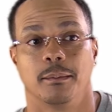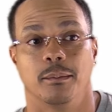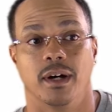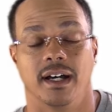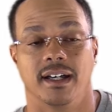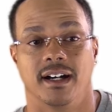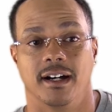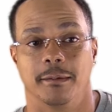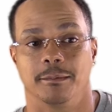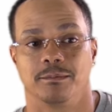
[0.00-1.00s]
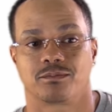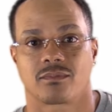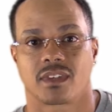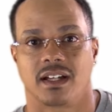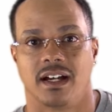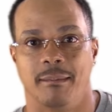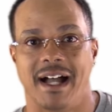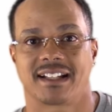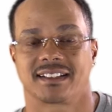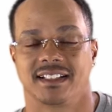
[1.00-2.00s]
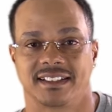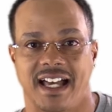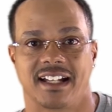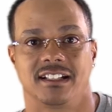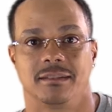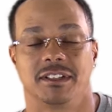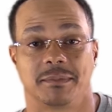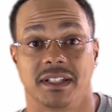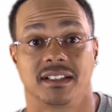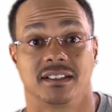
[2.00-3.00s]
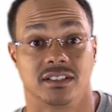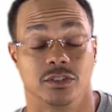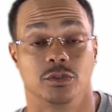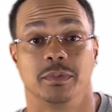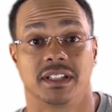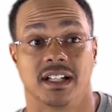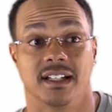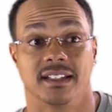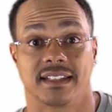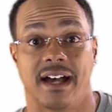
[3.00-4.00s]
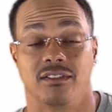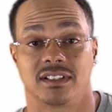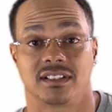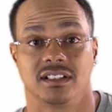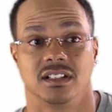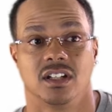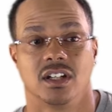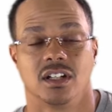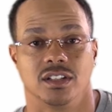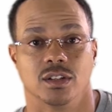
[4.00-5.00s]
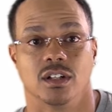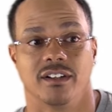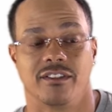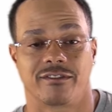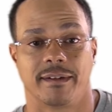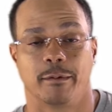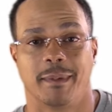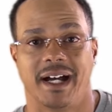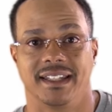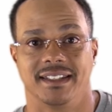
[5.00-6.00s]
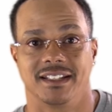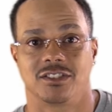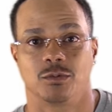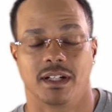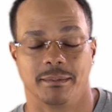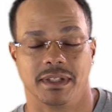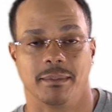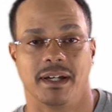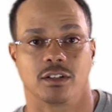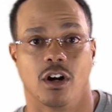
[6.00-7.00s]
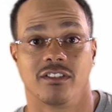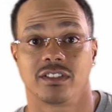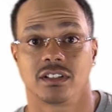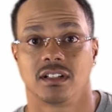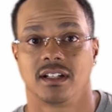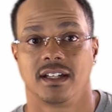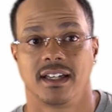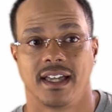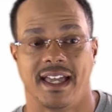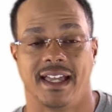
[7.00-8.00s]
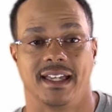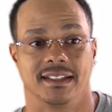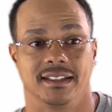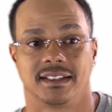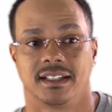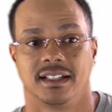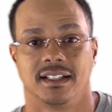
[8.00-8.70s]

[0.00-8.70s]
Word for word: But um, I'm actually excited to be speaking to you because obviously you're of the frame of mind that you want to be a better golfer. And